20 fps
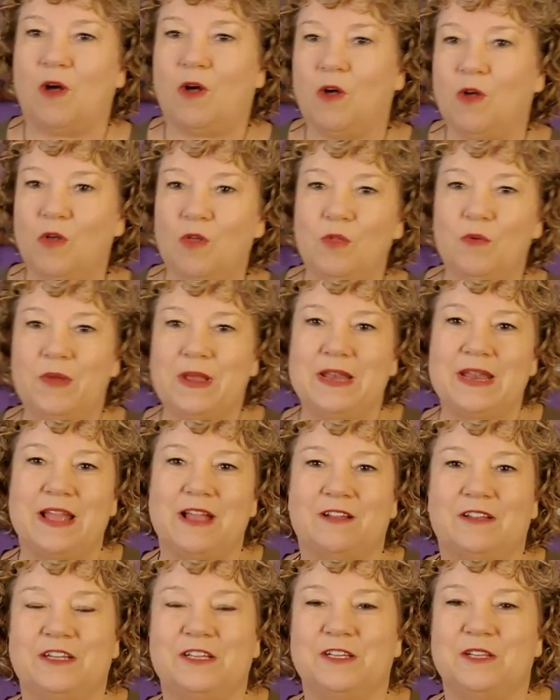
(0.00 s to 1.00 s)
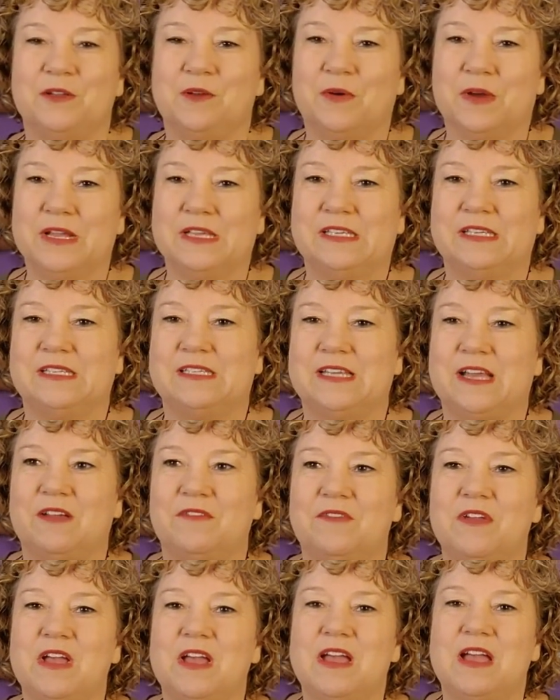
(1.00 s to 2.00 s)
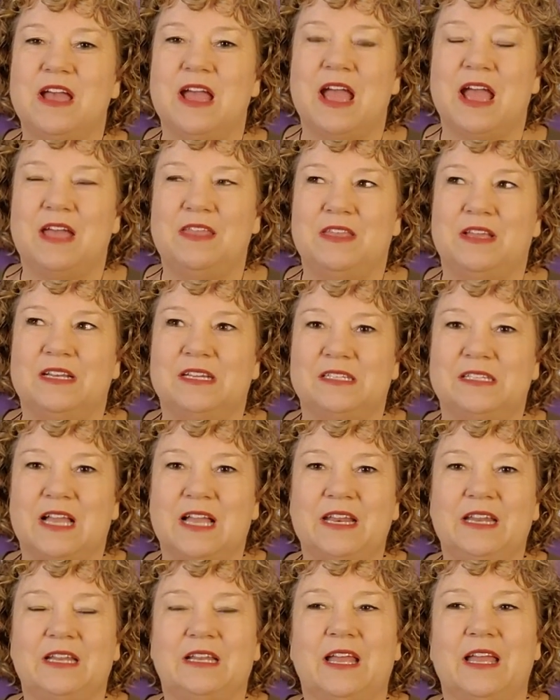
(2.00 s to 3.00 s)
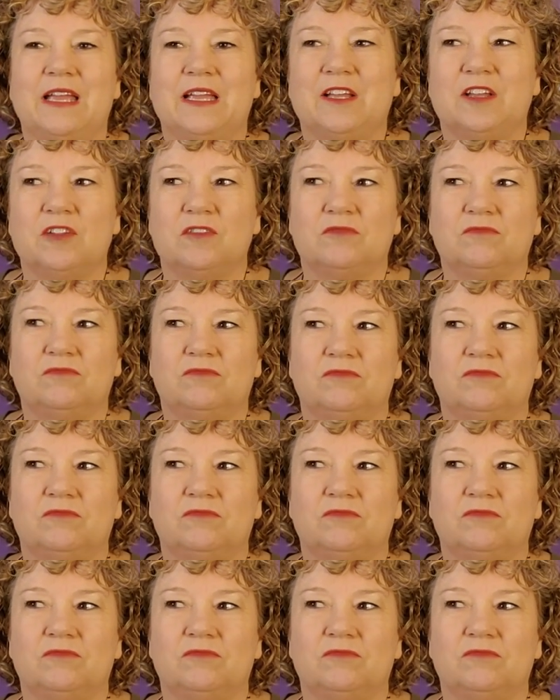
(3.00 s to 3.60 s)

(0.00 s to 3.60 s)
all the way down into the crazy stuff, and then deciding, like,